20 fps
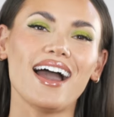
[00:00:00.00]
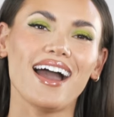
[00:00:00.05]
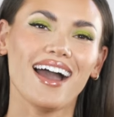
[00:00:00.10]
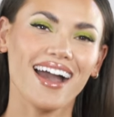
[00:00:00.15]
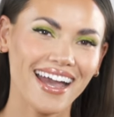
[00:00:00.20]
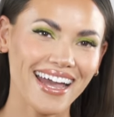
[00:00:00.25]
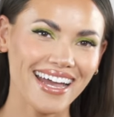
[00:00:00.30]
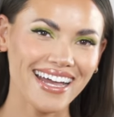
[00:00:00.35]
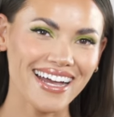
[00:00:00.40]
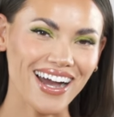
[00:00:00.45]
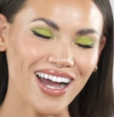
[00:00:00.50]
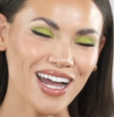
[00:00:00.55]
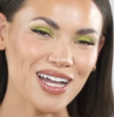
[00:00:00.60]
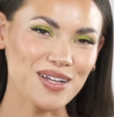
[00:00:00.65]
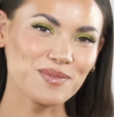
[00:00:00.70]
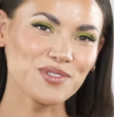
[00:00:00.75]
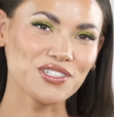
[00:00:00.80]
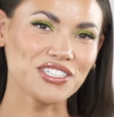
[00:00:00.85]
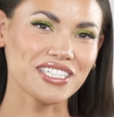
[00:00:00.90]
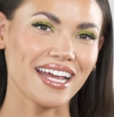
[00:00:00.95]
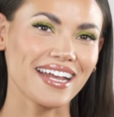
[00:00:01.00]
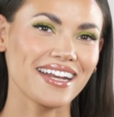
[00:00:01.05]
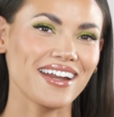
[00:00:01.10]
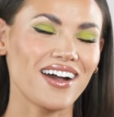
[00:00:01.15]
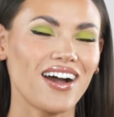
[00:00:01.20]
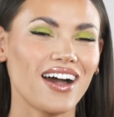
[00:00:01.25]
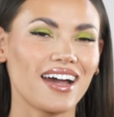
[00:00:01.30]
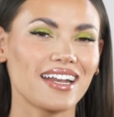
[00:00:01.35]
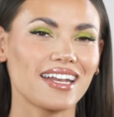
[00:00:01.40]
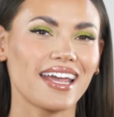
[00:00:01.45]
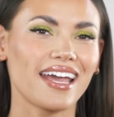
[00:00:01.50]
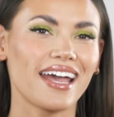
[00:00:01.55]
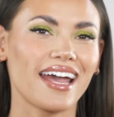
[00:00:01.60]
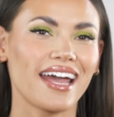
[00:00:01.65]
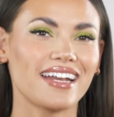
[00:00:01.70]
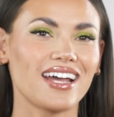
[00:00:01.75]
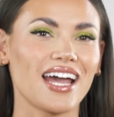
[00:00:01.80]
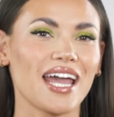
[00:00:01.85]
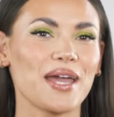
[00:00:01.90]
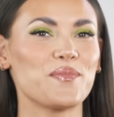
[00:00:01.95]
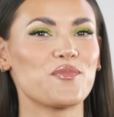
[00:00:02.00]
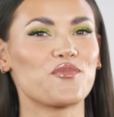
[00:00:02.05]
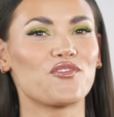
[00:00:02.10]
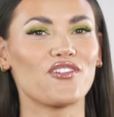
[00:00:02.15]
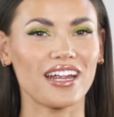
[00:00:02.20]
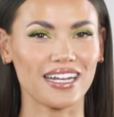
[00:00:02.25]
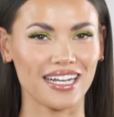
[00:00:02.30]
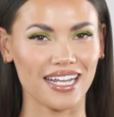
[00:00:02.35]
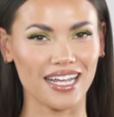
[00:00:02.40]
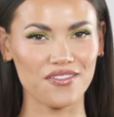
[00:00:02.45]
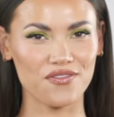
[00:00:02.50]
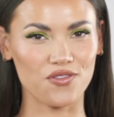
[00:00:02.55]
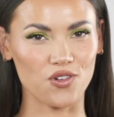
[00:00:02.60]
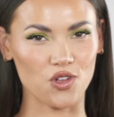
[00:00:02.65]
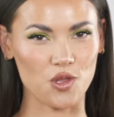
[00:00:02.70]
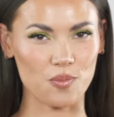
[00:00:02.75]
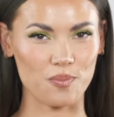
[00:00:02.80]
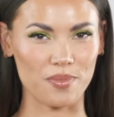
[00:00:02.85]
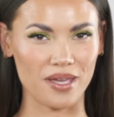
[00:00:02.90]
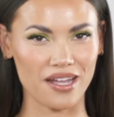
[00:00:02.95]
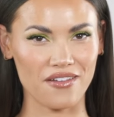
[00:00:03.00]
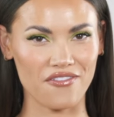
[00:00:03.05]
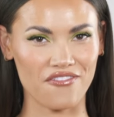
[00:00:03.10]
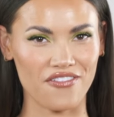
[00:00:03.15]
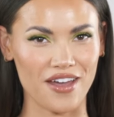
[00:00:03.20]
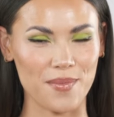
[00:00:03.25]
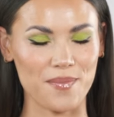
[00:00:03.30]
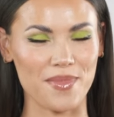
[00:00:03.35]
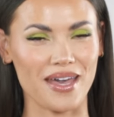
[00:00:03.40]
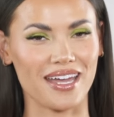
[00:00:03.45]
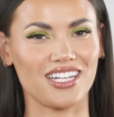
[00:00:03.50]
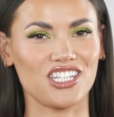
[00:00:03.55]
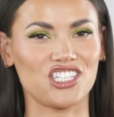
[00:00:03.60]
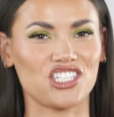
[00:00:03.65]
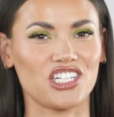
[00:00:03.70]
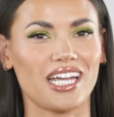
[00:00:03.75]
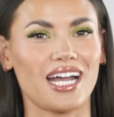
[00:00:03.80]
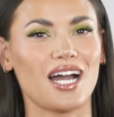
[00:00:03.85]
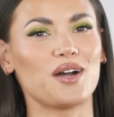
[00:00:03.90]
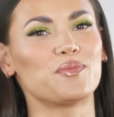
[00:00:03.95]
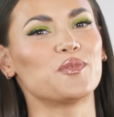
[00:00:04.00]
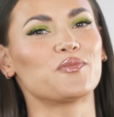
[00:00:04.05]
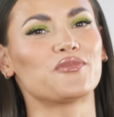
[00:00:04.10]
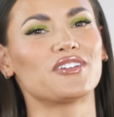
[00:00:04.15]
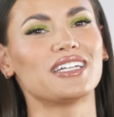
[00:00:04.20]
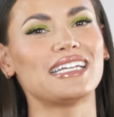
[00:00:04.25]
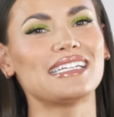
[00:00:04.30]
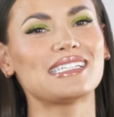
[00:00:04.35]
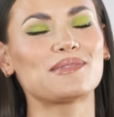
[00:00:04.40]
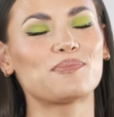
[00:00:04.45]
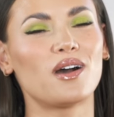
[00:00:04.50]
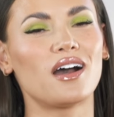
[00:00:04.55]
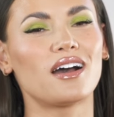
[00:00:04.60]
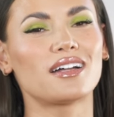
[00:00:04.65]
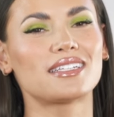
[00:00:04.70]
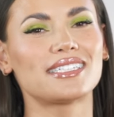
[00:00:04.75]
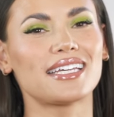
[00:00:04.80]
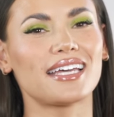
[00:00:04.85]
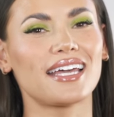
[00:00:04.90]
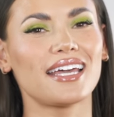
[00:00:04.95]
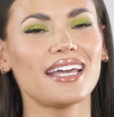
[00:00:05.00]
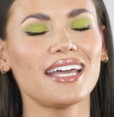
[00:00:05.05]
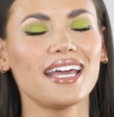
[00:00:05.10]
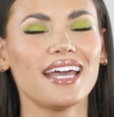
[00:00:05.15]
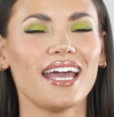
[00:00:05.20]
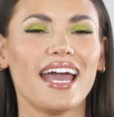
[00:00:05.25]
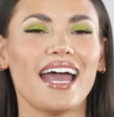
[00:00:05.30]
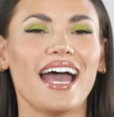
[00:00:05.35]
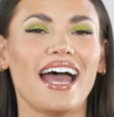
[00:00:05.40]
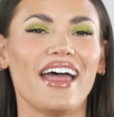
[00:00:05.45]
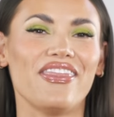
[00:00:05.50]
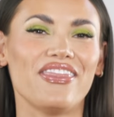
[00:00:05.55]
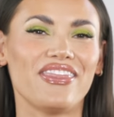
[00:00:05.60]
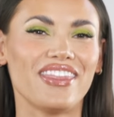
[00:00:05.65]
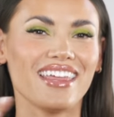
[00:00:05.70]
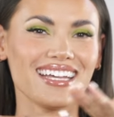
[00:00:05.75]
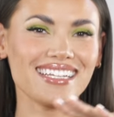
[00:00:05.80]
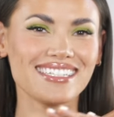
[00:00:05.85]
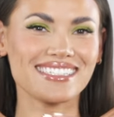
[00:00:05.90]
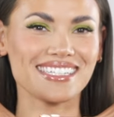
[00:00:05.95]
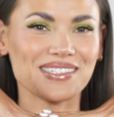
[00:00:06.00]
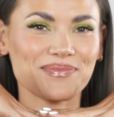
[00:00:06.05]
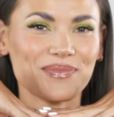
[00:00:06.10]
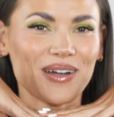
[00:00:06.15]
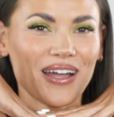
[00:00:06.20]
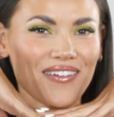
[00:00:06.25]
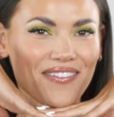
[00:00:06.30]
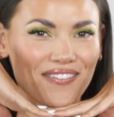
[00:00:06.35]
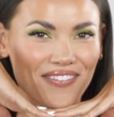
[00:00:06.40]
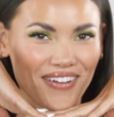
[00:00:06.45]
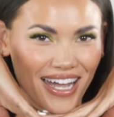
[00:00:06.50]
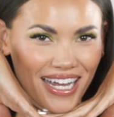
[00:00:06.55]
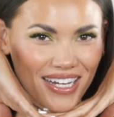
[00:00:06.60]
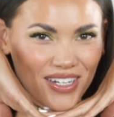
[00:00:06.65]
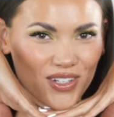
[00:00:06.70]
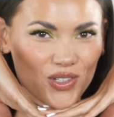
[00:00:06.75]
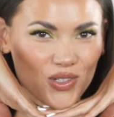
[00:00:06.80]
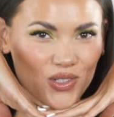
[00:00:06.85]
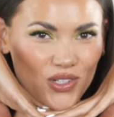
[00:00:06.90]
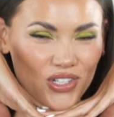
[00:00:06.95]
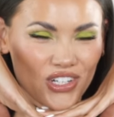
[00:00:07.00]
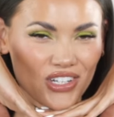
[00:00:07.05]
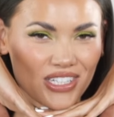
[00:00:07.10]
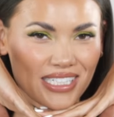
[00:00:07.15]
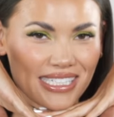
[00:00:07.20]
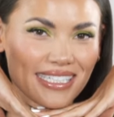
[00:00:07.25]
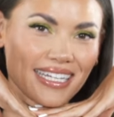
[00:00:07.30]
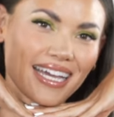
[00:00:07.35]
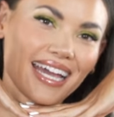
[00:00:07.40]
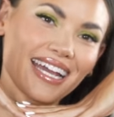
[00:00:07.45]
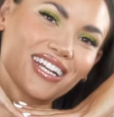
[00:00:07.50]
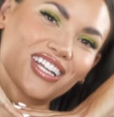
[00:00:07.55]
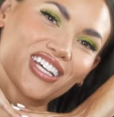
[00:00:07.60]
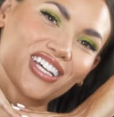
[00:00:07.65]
Hi, I'm Sinead Harnett and I'm ready for the Big Femme Energy album release party. And this is my final Glossier